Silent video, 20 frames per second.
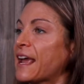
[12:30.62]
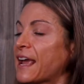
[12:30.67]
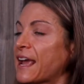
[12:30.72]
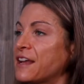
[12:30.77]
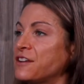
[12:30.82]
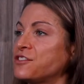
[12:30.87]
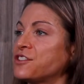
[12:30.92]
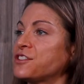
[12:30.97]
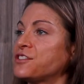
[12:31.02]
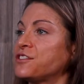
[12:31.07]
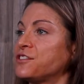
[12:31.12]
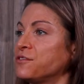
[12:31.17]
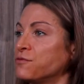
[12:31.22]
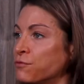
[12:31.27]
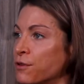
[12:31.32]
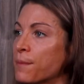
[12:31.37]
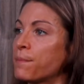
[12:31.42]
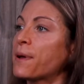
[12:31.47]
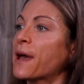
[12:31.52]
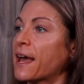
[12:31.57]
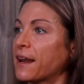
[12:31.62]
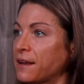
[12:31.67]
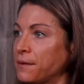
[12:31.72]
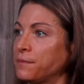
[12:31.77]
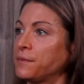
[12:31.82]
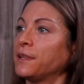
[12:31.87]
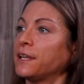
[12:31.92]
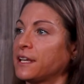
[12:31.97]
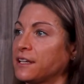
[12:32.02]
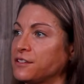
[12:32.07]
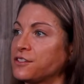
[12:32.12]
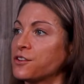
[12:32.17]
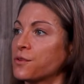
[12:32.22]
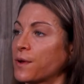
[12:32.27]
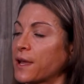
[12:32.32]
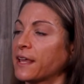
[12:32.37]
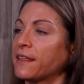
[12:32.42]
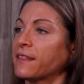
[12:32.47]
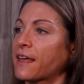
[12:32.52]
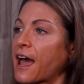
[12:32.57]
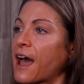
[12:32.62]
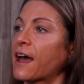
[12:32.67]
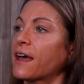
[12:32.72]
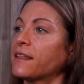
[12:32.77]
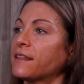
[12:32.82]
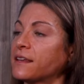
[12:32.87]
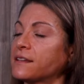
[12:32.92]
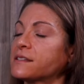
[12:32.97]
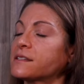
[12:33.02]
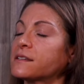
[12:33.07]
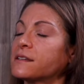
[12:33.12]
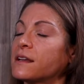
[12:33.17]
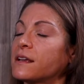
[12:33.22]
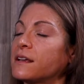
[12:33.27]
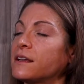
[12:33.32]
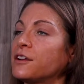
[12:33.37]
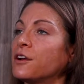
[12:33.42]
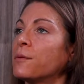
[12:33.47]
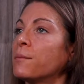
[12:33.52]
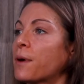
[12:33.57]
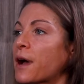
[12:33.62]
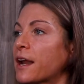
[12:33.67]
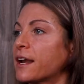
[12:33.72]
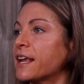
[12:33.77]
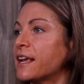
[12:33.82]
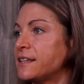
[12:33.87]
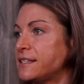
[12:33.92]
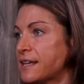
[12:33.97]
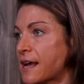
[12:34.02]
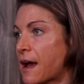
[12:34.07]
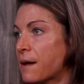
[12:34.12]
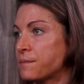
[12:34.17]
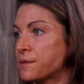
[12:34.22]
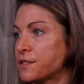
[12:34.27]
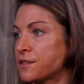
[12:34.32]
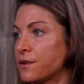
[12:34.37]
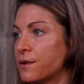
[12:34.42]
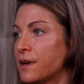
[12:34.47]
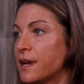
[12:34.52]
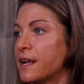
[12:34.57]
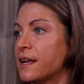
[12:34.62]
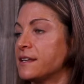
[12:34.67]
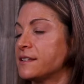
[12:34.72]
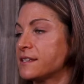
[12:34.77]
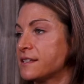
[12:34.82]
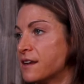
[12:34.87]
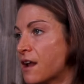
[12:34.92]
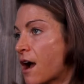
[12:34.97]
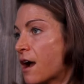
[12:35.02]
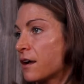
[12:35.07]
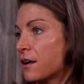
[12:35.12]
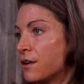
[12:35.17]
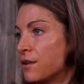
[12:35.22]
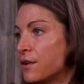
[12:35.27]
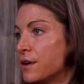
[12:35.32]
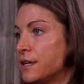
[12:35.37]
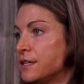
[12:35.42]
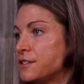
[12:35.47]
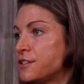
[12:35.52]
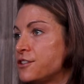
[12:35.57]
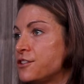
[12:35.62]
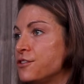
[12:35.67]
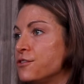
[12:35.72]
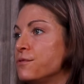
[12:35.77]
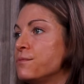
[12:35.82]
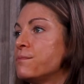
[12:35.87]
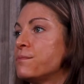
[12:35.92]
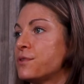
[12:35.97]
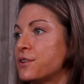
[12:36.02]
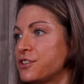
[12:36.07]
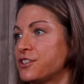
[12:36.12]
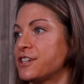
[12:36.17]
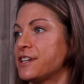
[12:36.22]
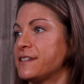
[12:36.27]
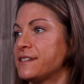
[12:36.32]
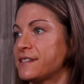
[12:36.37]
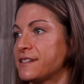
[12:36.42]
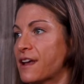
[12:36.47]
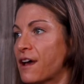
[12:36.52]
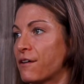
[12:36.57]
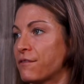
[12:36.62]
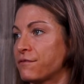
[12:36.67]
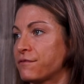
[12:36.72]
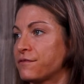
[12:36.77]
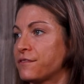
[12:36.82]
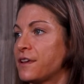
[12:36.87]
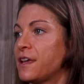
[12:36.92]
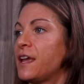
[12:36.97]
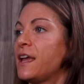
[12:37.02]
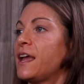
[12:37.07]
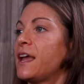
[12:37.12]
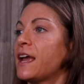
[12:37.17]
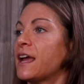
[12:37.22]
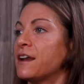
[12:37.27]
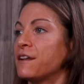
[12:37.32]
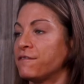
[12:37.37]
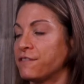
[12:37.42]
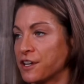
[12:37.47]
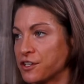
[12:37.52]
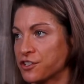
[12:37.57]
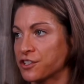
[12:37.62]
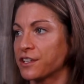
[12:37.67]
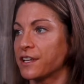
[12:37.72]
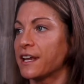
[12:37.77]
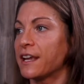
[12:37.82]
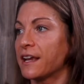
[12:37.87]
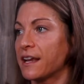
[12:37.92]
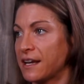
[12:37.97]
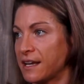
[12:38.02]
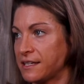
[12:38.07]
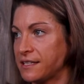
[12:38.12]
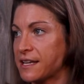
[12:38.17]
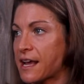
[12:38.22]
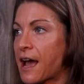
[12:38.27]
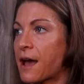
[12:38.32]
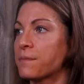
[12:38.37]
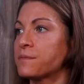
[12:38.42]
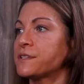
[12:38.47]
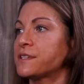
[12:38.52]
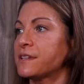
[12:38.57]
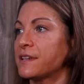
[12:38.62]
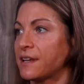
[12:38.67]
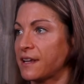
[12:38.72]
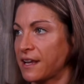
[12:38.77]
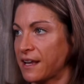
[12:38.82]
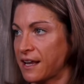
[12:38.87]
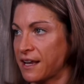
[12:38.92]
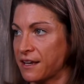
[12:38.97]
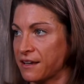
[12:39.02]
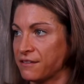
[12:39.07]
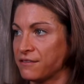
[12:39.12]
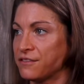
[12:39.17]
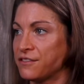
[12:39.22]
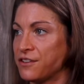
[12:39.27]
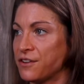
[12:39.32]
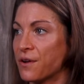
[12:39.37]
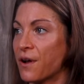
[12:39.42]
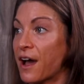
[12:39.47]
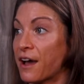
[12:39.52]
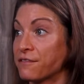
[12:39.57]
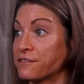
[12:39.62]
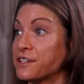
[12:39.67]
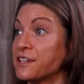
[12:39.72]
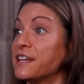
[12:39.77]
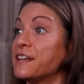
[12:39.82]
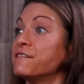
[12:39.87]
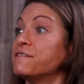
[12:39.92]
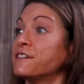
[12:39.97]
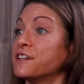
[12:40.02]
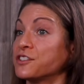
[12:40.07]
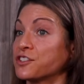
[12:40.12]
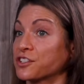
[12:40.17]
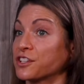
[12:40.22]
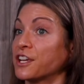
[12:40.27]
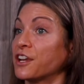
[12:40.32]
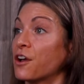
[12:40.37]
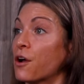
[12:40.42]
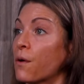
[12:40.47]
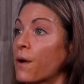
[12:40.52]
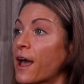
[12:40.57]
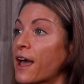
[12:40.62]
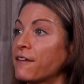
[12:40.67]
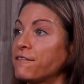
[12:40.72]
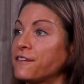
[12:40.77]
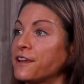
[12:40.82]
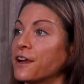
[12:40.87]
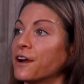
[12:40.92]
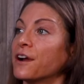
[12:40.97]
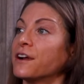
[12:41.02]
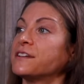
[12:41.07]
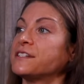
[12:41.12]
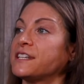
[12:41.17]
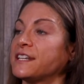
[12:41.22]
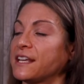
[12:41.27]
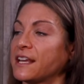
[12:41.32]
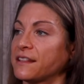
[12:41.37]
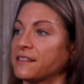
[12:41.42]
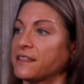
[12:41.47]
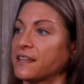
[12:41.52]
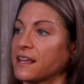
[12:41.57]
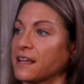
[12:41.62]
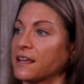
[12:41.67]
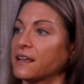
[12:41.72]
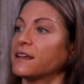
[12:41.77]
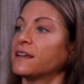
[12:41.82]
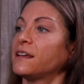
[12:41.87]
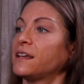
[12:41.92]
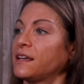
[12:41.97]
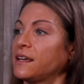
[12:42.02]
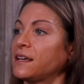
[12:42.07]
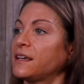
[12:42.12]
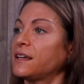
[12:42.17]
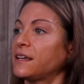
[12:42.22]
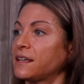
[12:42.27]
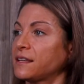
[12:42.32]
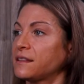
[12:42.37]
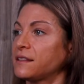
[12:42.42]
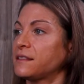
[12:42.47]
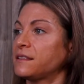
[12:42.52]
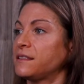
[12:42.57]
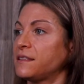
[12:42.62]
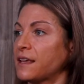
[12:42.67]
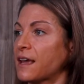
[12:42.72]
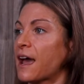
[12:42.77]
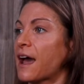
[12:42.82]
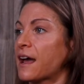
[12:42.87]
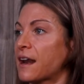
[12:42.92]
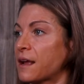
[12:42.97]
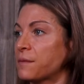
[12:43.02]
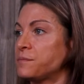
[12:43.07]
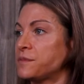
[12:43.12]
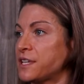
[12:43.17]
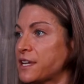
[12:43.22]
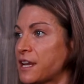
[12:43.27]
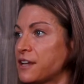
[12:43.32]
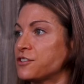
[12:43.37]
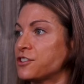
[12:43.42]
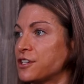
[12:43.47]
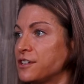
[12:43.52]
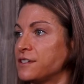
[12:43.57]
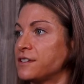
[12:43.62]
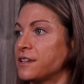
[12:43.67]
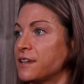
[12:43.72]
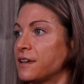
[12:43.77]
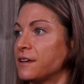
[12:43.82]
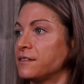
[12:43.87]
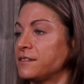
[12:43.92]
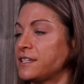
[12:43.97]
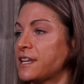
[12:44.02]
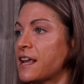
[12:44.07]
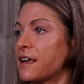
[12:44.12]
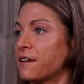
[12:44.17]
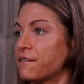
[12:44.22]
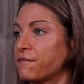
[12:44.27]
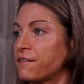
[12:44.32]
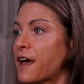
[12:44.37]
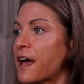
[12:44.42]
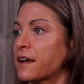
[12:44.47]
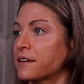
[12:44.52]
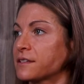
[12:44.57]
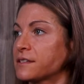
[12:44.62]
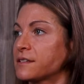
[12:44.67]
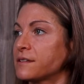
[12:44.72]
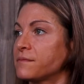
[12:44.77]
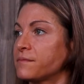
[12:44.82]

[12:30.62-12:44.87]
and just repetitively doing that, your body adapts to it, and it's not going to push itself. And eventually it adapts, and you have to eventually go heavier to get the adaptation to take effect.